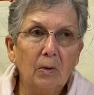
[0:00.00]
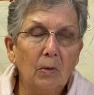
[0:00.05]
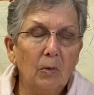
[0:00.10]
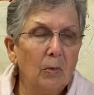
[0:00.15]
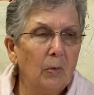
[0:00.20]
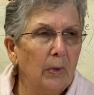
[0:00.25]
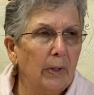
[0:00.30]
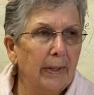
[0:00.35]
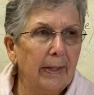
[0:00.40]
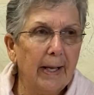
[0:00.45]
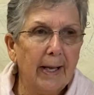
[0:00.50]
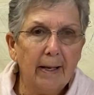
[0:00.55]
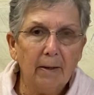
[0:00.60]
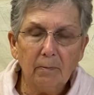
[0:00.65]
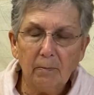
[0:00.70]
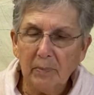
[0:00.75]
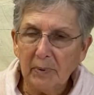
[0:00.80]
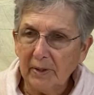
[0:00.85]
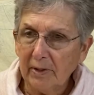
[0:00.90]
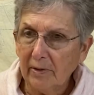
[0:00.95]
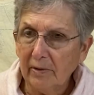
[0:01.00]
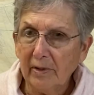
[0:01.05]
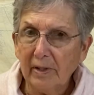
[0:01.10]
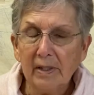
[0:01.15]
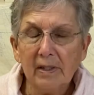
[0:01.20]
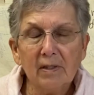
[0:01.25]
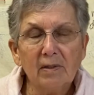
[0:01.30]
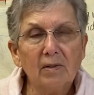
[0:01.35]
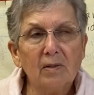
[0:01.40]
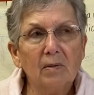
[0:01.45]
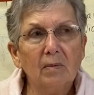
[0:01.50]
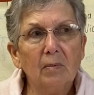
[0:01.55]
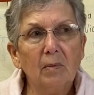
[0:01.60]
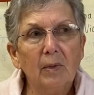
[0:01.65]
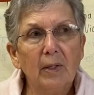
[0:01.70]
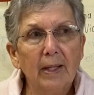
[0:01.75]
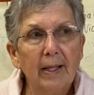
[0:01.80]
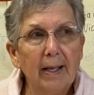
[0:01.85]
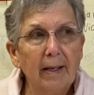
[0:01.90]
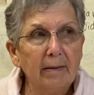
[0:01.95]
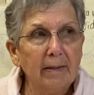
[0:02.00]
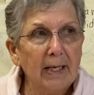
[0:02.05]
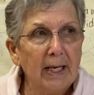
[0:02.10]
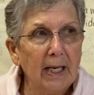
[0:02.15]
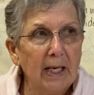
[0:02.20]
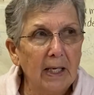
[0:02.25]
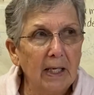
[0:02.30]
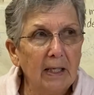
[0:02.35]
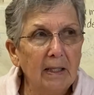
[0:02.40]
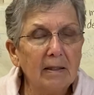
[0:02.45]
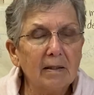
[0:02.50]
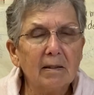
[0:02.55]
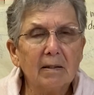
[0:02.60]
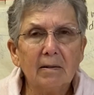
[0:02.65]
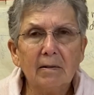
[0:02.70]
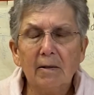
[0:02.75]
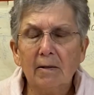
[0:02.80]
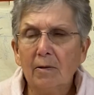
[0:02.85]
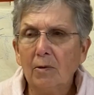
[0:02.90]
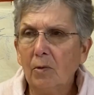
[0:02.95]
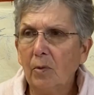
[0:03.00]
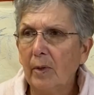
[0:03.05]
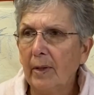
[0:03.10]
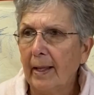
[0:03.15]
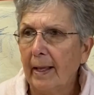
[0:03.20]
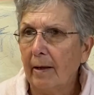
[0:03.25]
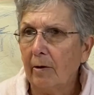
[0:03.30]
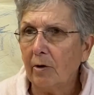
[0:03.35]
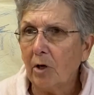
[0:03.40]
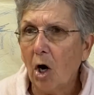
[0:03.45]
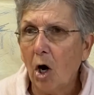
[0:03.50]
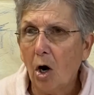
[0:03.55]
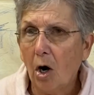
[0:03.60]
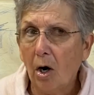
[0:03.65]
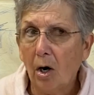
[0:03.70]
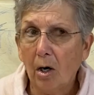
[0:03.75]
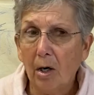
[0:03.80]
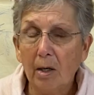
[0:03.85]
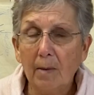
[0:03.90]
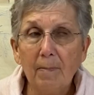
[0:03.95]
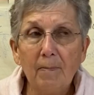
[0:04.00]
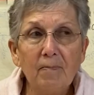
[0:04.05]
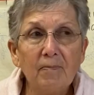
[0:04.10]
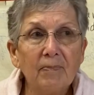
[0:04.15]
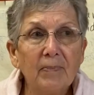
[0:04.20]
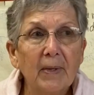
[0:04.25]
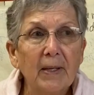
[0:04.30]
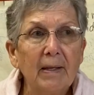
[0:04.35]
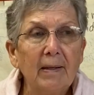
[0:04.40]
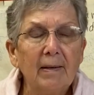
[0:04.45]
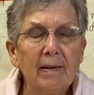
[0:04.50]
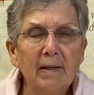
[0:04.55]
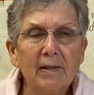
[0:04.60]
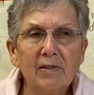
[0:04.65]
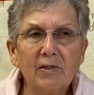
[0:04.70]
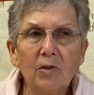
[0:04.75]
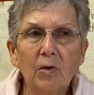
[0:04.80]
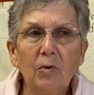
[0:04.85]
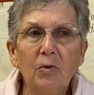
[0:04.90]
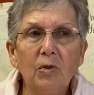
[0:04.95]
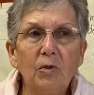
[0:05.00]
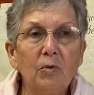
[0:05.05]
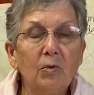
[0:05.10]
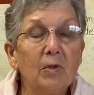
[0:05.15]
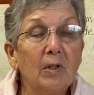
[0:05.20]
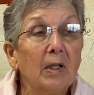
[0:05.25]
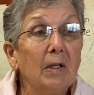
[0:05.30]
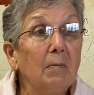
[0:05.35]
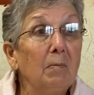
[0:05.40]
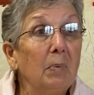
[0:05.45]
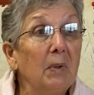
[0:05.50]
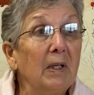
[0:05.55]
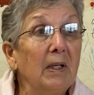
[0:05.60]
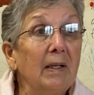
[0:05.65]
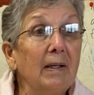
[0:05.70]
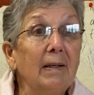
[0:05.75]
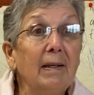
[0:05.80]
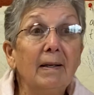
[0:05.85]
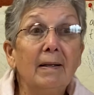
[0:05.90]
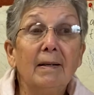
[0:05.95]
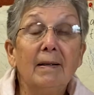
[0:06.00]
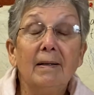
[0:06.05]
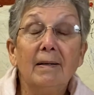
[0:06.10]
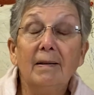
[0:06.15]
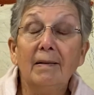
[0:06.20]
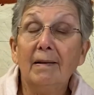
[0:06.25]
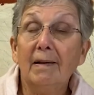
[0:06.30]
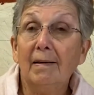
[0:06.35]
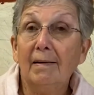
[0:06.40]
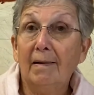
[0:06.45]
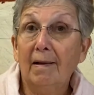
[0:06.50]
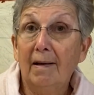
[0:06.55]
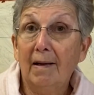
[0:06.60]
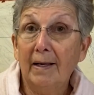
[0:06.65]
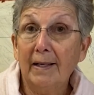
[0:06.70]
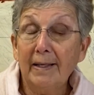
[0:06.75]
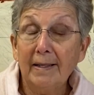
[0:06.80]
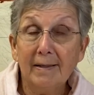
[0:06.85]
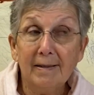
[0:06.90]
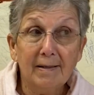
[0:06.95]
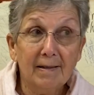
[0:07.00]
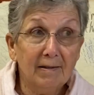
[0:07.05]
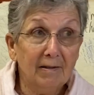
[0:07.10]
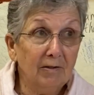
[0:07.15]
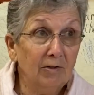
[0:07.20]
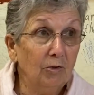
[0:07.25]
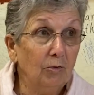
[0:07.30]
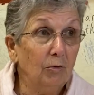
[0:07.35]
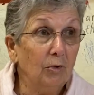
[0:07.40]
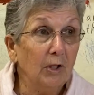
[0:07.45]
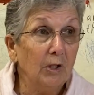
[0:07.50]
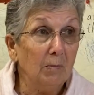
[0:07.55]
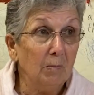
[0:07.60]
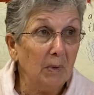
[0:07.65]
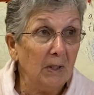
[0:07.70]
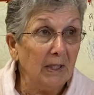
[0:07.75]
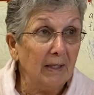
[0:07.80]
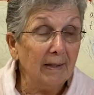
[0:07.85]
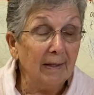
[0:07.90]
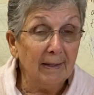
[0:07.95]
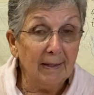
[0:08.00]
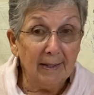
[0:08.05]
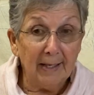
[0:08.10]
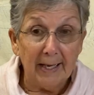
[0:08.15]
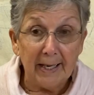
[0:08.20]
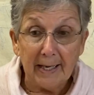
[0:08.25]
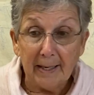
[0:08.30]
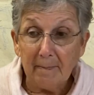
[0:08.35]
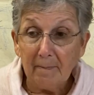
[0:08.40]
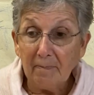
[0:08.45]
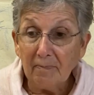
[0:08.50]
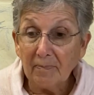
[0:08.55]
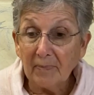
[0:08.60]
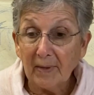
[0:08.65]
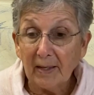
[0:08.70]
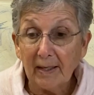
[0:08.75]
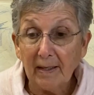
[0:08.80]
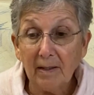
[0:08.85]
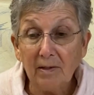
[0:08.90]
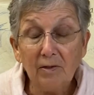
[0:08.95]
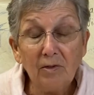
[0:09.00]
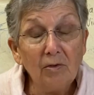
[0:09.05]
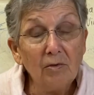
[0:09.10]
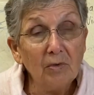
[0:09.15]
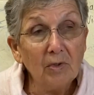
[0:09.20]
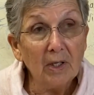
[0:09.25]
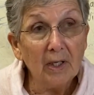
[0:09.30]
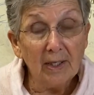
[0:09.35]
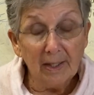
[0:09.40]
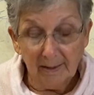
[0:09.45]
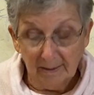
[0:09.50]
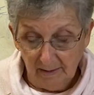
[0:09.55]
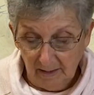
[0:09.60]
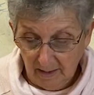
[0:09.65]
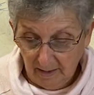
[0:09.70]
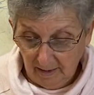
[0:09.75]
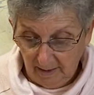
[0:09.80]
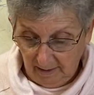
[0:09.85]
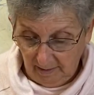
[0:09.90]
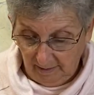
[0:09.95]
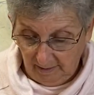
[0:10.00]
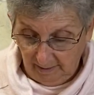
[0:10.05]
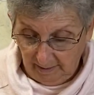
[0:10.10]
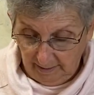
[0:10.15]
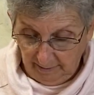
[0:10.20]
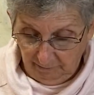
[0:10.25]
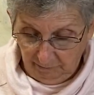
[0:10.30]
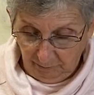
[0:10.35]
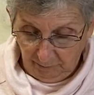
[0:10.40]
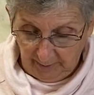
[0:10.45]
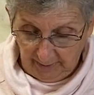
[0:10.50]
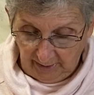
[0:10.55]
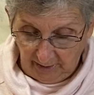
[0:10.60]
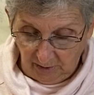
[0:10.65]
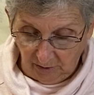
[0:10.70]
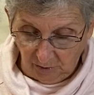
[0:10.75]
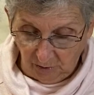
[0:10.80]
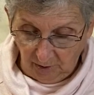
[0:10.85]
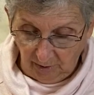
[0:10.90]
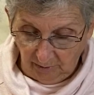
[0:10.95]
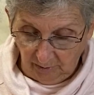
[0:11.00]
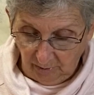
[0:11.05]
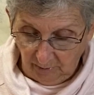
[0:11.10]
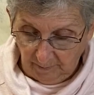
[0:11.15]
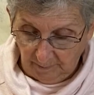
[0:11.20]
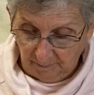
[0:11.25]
without bitterness, without hate, without harm. And so you can be the lion, you can be the lamb, and you can live with each other.